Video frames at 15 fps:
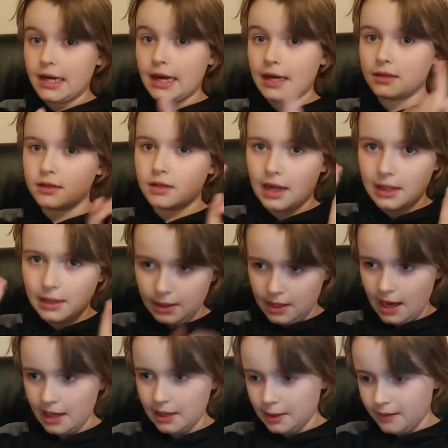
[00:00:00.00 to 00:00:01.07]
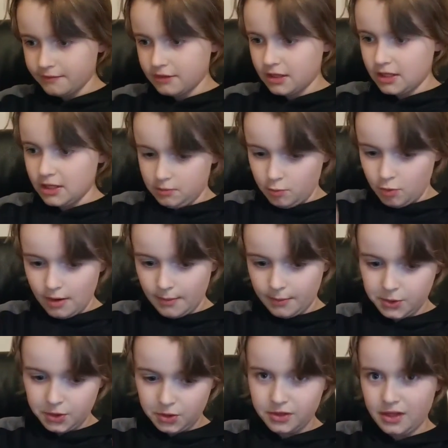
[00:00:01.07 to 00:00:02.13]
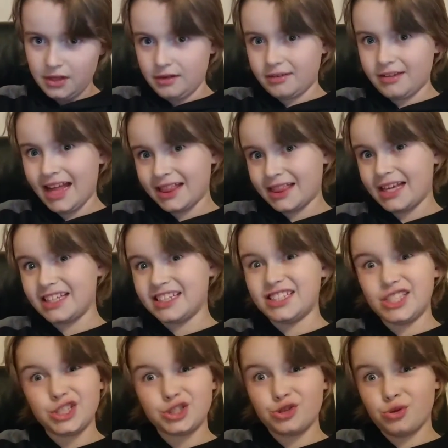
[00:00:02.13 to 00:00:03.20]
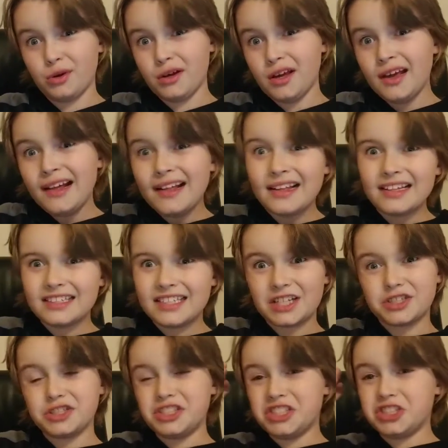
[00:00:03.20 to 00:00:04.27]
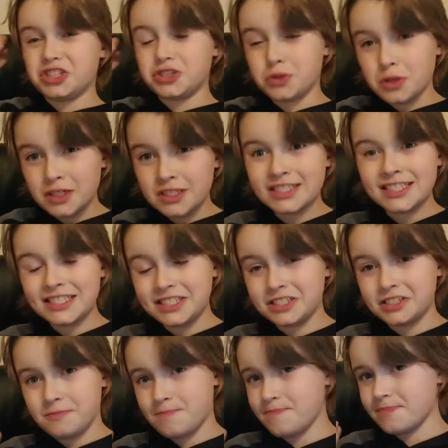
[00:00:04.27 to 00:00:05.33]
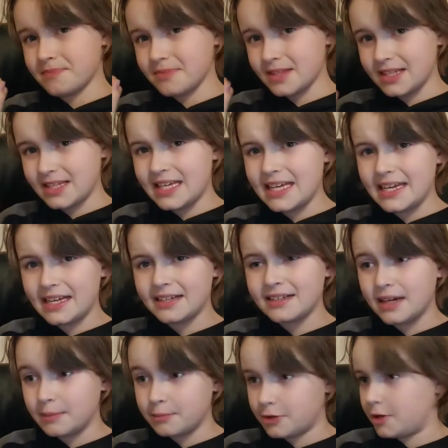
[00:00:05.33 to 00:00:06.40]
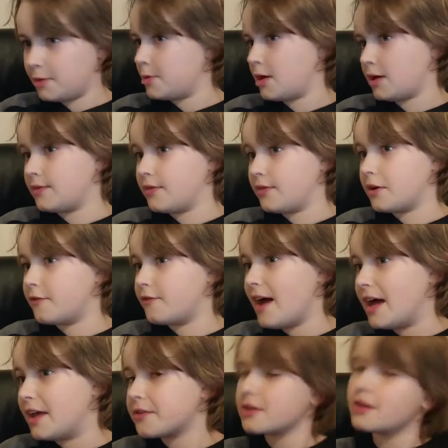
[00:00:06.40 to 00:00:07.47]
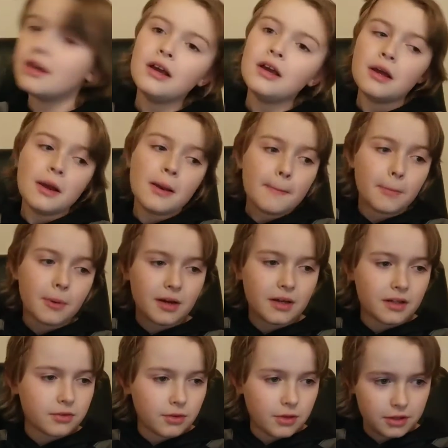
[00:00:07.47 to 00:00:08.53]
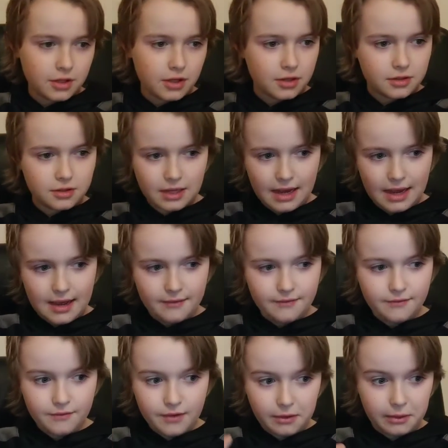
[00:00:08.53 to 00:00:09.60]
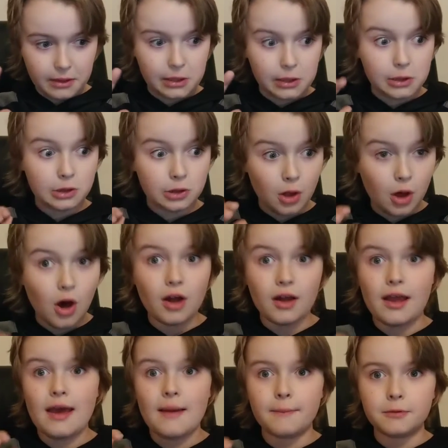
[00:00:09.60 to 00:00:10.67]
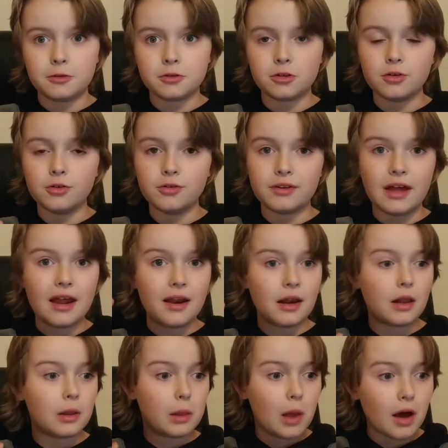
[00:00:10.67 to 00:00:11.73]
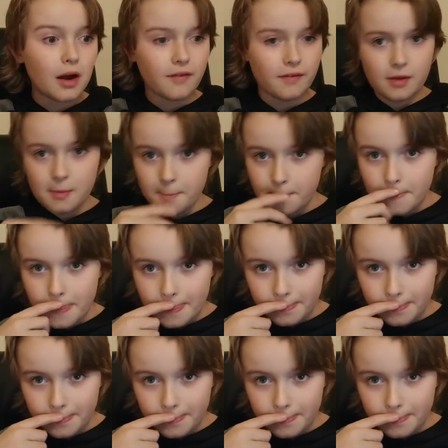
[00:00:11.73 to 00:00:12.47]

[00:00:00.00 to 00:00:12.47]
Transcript: Very nice. I love that there's more episodes, and the sad thing that season 3 is actually the shortest season in it. I'm sorry, I'm talking very fast. But it's always good to have very long episodes, and a lot of them.